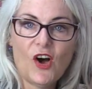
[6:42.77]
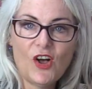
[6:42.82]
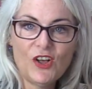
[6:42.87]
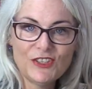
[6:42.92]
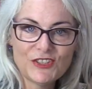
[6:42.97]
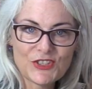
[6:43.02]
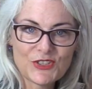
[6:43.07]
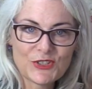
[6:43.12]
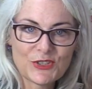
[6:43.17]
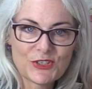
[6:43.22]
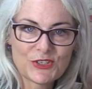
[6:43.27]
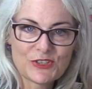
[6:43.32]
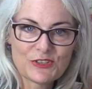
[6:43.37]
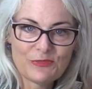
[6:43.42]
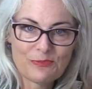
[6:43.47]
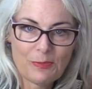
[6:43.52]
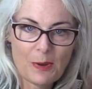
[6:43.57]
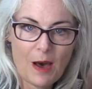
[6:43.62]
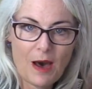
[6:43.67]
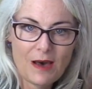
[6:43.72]
all sorts
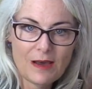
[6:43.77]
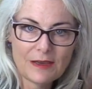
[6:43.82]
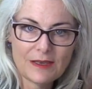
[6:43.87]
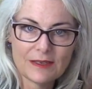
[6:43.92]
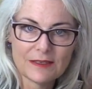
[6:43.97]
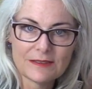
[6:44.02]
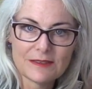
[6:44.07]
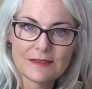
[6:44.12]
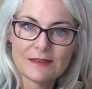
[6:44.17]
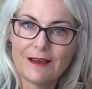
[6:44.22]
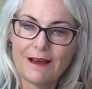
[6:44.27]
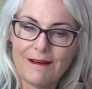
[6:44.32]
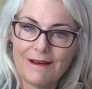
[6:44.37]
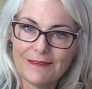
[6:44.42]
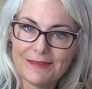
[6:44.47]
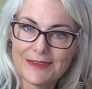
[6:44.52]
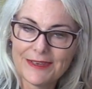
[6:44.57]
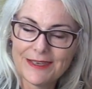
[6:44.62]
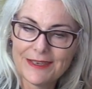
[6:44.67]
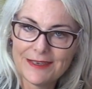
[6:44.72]
of pockets
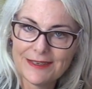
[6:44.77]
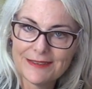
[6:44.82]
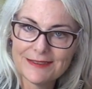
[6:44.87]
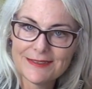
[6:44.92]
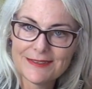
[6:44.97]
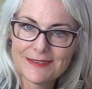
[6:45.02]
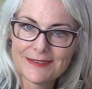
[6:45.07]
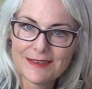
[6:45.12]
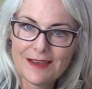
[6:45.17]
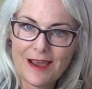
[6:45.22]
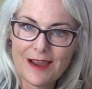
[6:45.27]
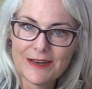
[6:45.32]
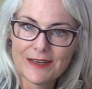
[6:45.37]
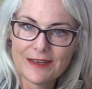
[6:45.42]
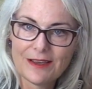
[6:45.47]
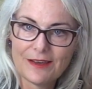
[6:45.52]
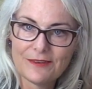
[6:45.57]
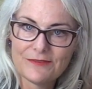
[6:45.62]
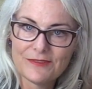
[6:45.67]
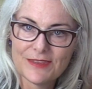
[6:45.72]
on the
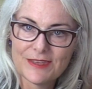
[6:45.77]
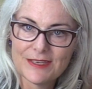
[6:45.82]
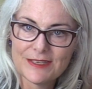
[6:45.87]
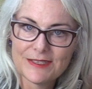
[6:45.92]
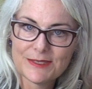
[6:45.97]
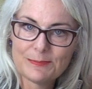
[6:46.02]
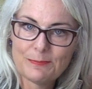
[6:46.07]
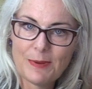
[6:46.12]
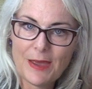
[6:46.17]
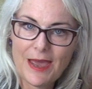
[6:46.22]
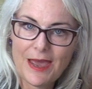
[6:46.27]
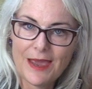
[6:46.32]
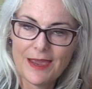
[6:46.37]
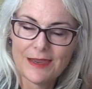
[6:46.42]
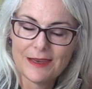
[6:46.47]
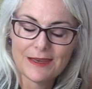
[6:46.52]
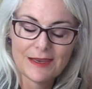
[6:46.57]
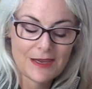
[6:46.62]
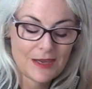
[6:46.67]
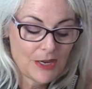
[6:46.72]
inside of this
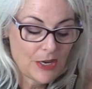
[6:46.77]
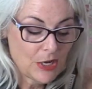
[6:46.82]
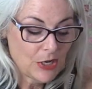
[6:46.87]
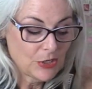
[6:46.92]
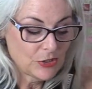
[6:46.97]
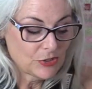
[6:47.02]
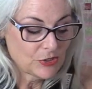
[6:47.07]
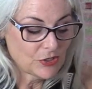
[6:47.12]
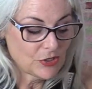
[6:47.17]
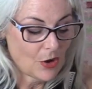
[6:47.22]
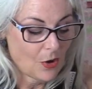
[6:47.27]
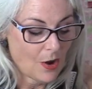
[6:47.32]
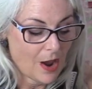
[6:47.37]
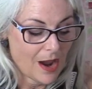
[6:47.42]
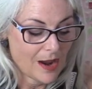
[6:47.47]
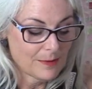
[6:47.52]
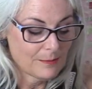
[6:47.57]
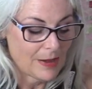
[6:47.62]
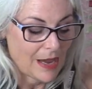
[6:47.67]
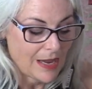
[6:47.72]
bag. So
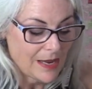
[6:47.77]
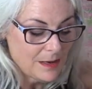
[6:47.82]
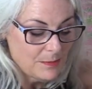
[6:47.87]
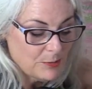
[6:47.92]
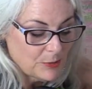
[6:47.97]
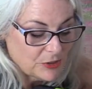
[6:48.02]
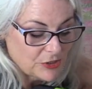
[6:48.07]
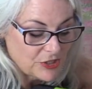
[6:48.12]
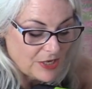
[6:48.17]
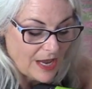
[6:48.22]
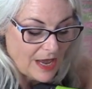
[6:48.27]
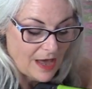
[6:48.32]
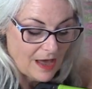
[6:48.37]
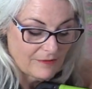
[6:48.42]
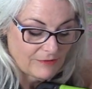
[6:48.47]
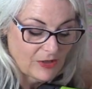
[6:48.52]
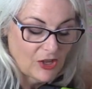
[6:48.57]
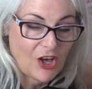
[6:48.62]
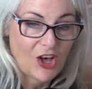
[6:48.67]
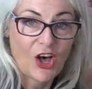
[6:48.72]
I'm able to
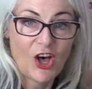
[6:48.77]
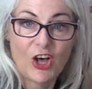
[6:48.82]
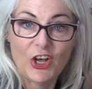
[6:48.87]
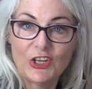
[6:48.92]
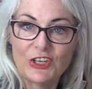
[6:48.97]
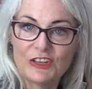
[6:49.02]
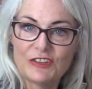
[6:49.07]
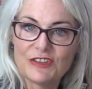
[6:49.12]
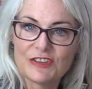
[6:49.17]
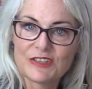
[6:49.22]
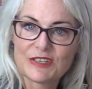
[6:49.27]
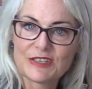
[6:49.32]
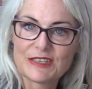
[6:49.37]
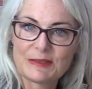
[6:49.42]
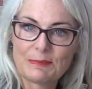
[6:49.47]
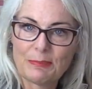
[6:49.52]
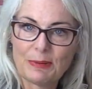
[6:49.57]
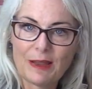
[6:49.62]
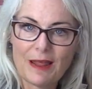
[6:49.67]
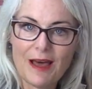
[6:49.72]
have all of the
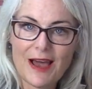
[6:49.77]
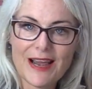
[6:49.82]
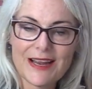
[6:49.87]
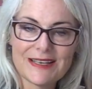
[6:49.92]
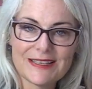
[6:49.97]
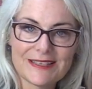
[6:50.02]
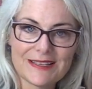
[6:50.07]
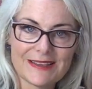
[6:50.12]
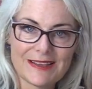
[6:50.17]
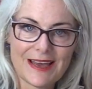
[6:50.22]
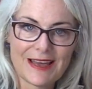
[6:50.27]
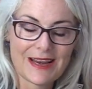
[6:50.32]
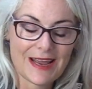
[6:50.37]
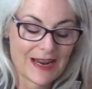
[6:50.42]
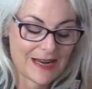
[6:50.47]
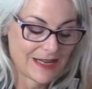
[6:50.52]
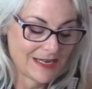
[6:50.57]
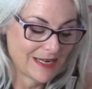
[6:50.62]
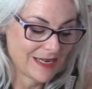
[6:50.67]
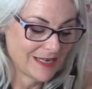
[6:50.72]
supplies that
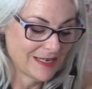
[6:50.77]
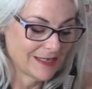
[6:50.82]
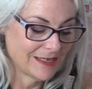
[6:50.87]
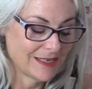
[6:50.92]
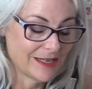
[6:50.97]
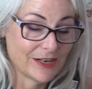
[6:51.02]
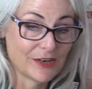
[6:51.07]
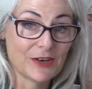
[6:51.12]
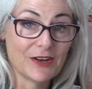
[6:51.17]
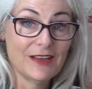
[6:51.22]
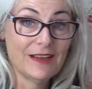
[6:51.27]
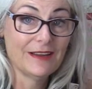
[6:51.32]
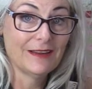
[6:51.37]
I need in here.